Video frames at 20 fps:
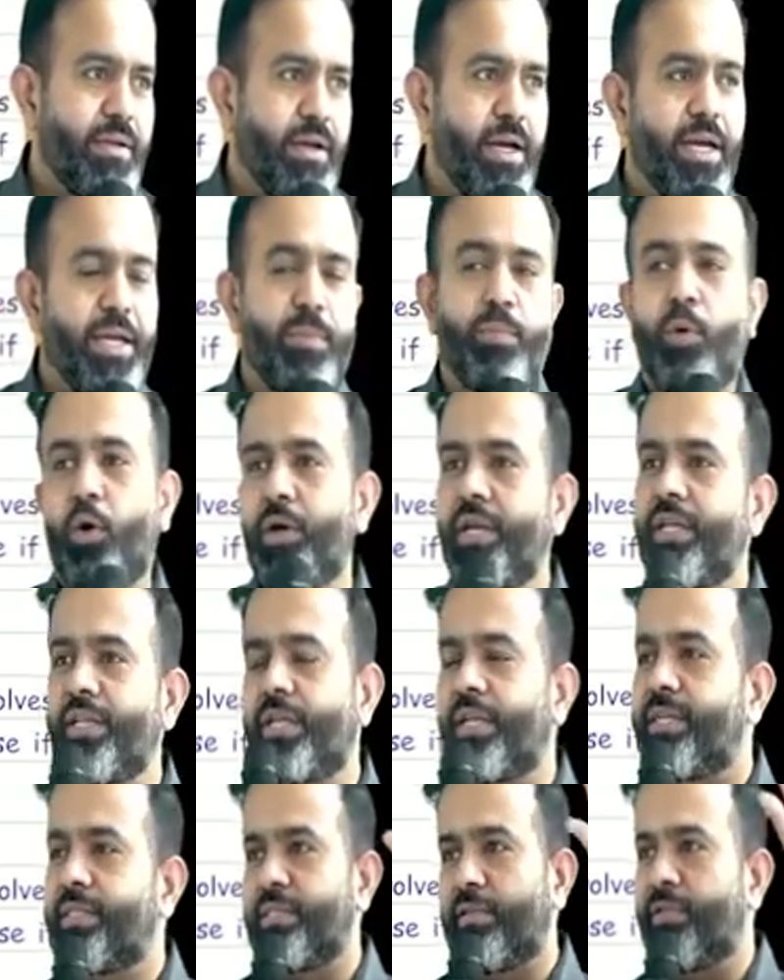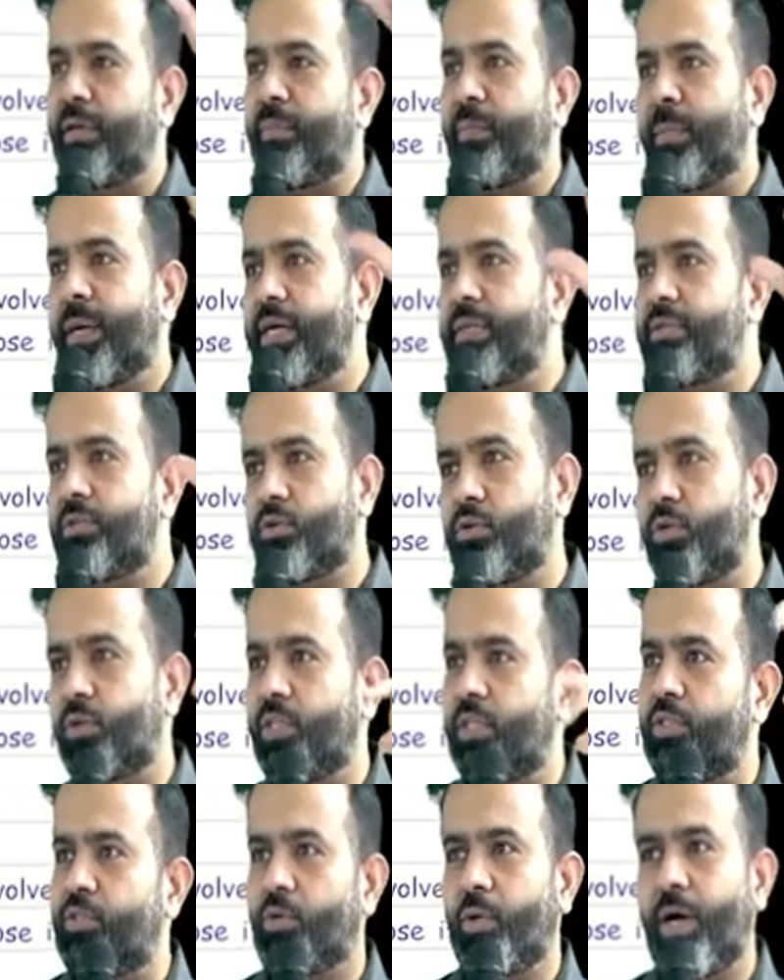In morning there is a one bus, so
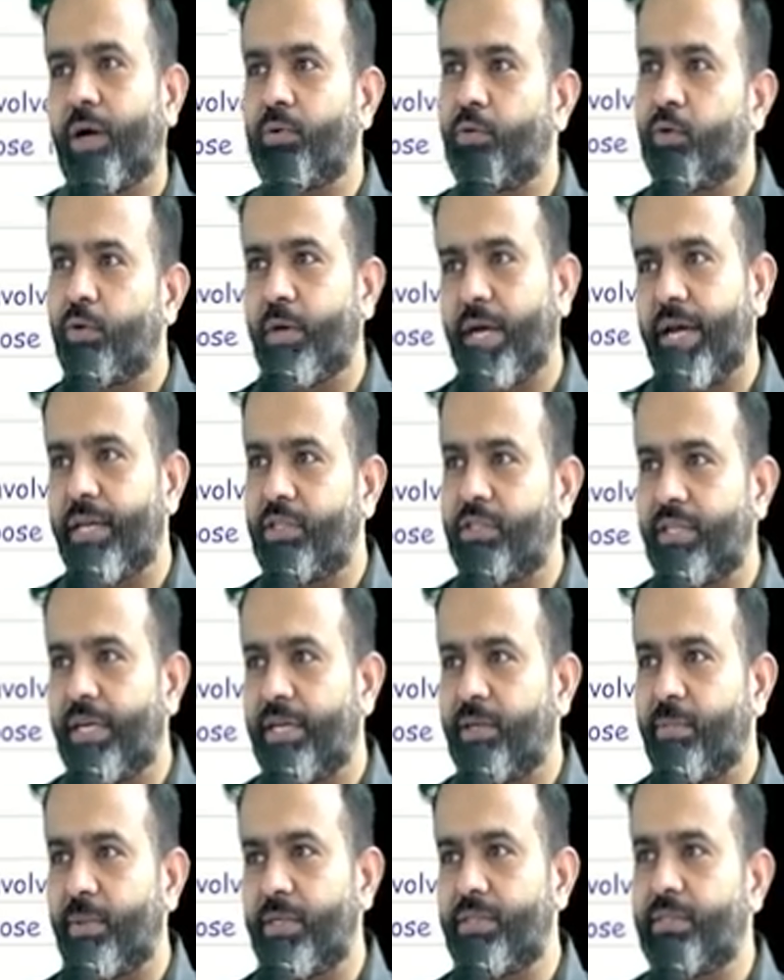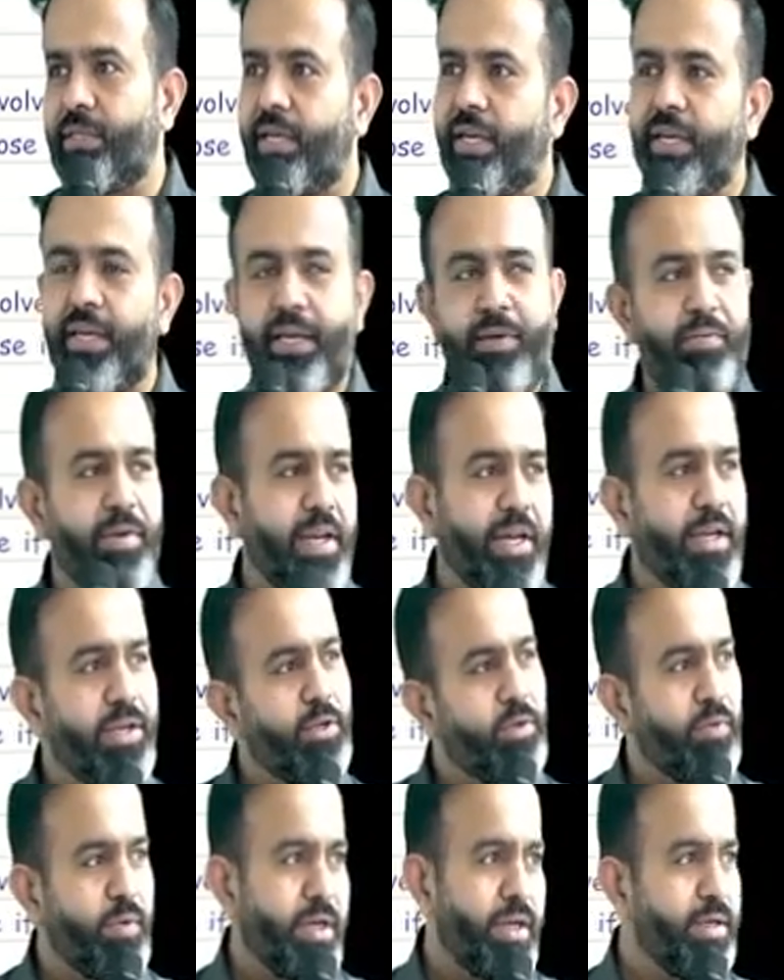just you have to catch that bus. In evening
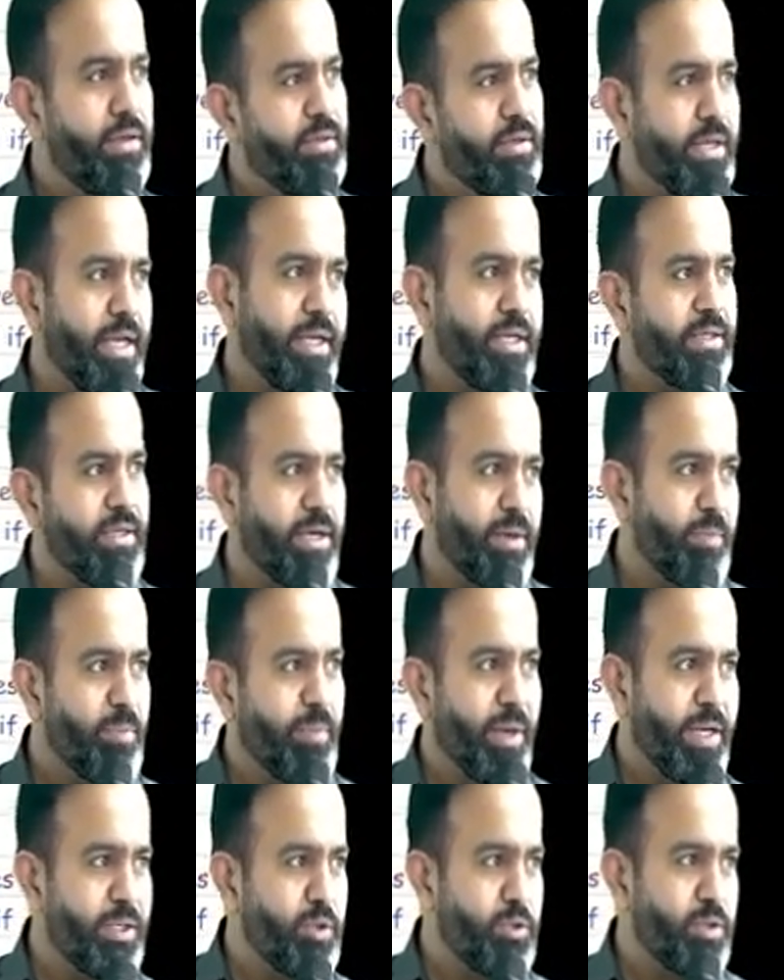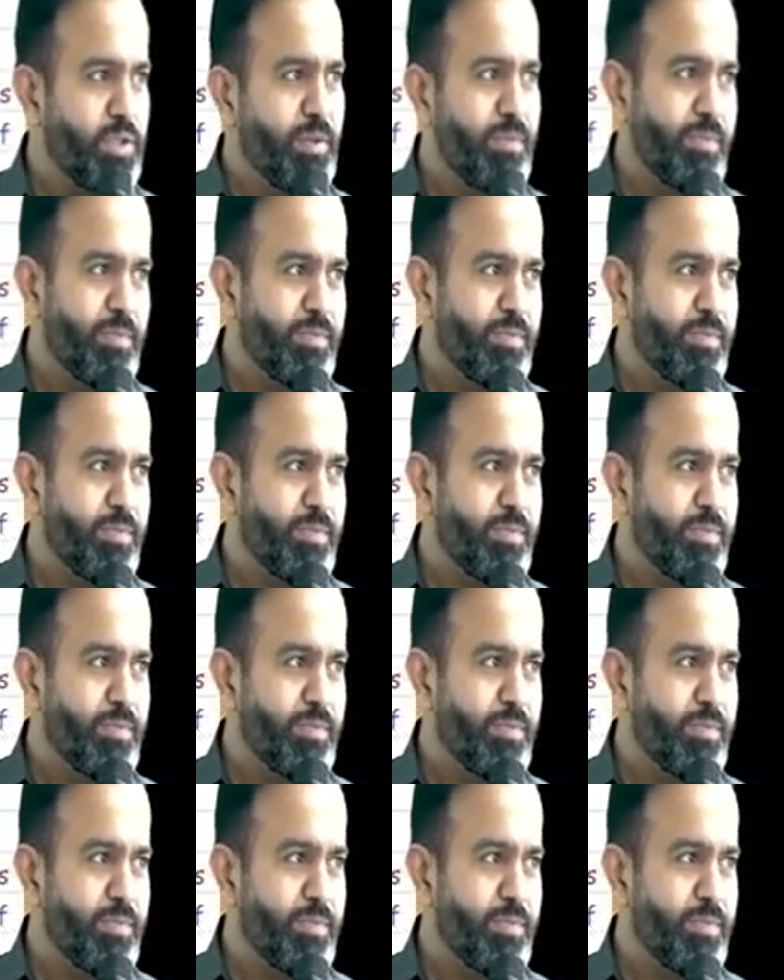you will like come back to the